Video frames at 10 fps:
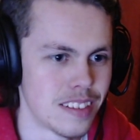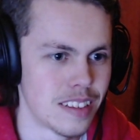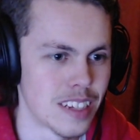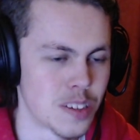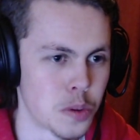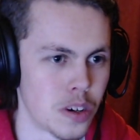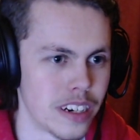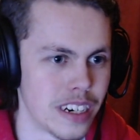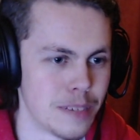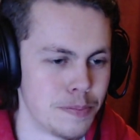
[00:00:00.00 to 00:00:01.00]
That's what
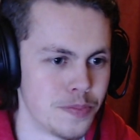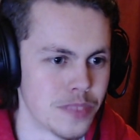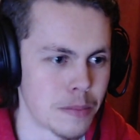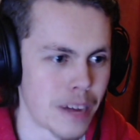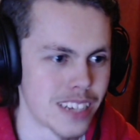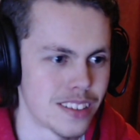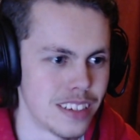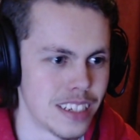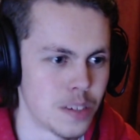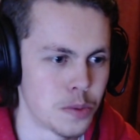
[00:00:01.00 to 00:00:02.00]
um, Madison
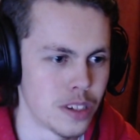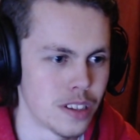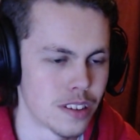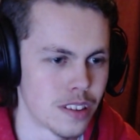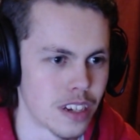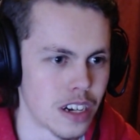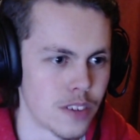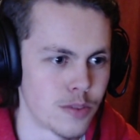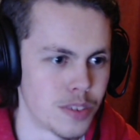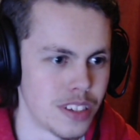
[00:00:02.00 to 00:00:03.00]
did with the guy
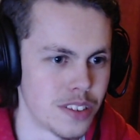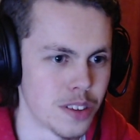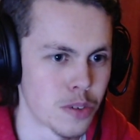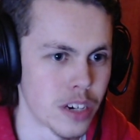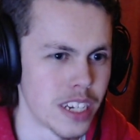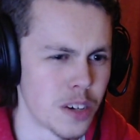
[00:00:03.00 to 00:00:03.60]
from season three.